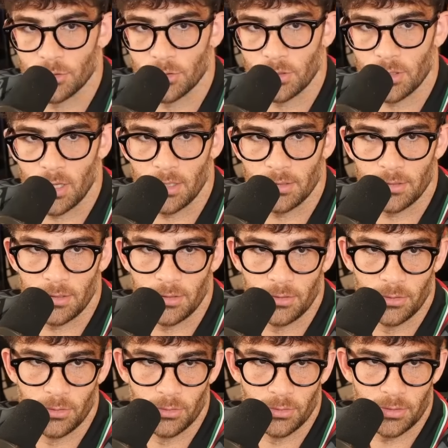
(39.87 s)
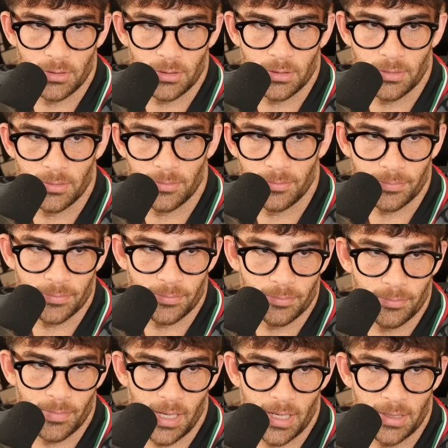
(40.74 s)
content nuke,
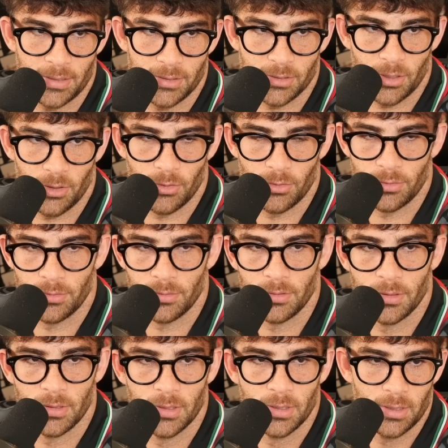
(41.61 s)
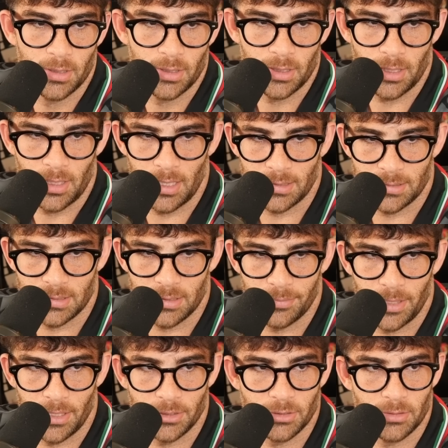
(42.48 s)
by his own
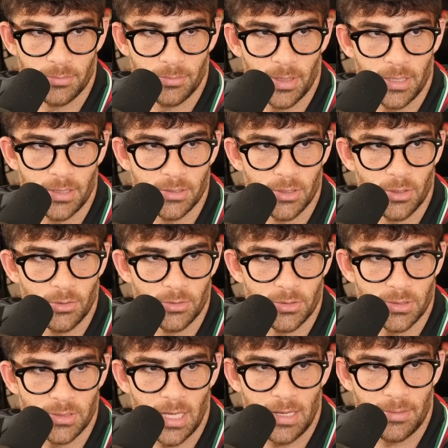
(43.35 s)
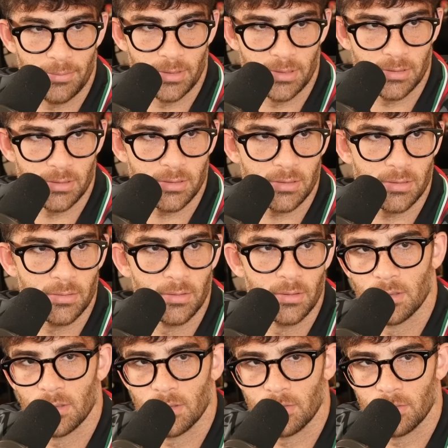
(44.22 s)
estimation, by his own statements,
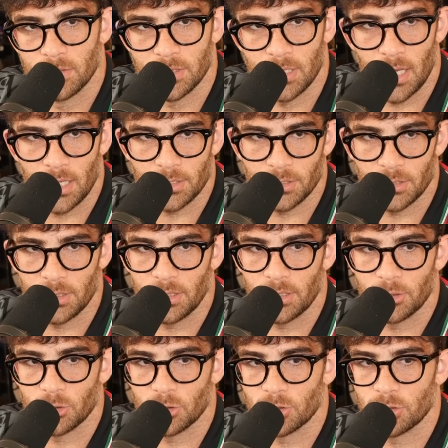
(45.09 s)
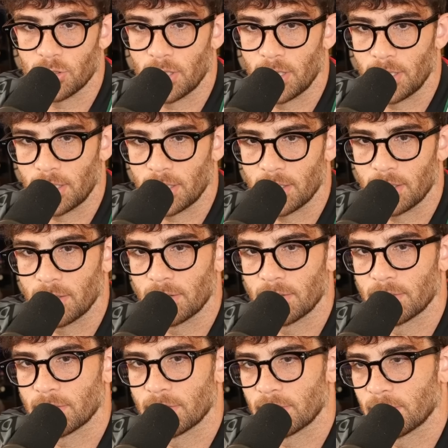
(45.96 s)
was actually a trick,
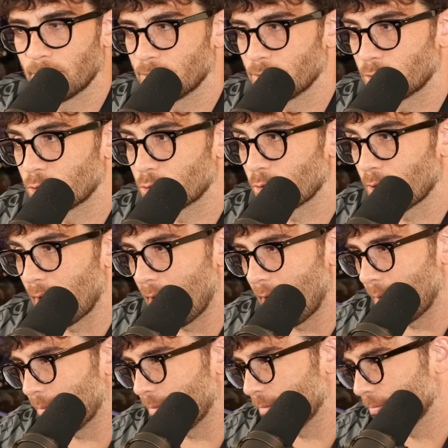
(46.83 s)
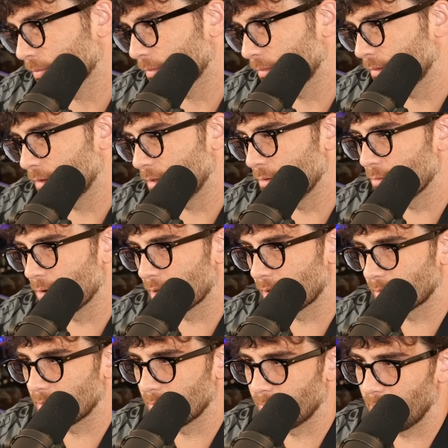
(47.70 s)
was a trap. He
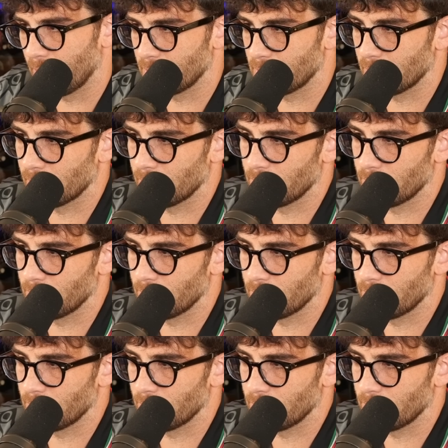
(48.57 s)
wanted to basically